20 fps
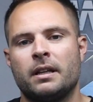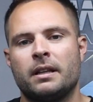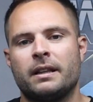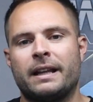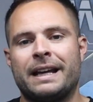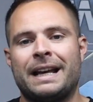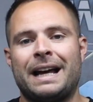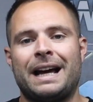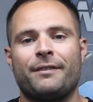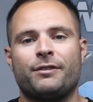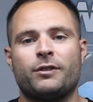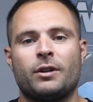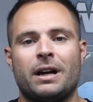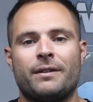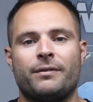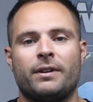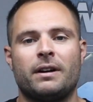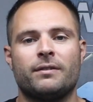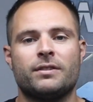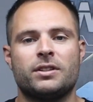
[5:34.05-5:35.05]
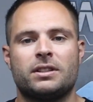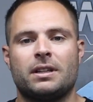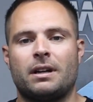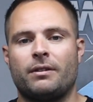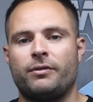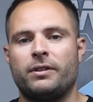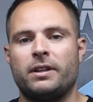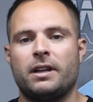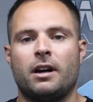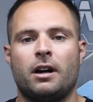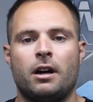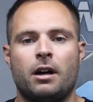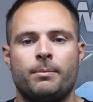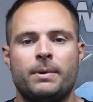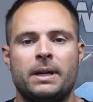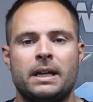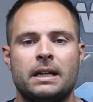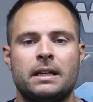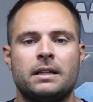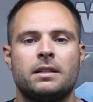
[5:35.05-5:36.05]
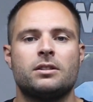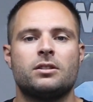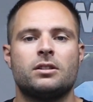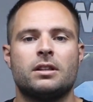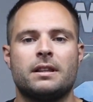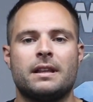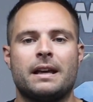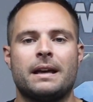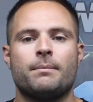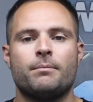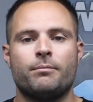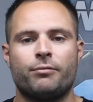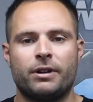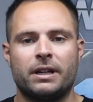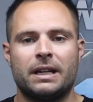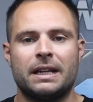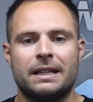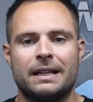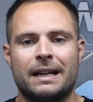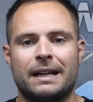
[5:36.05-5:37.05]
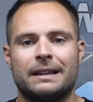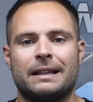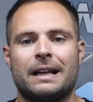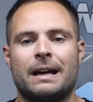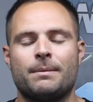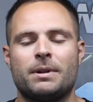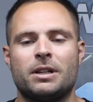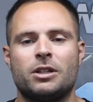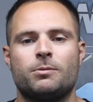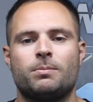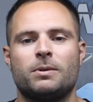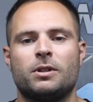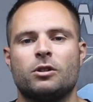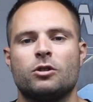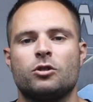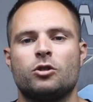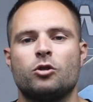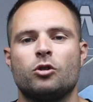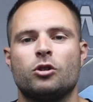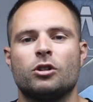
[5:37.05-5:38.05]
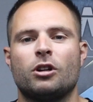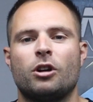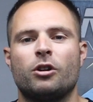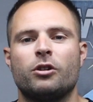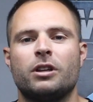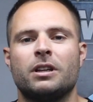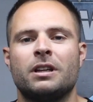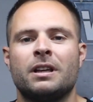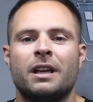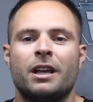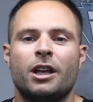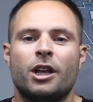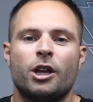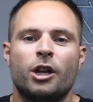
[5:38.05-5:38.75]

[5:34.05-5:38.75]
they'd have to have other stuff in the armies to then bring in that damage because you can only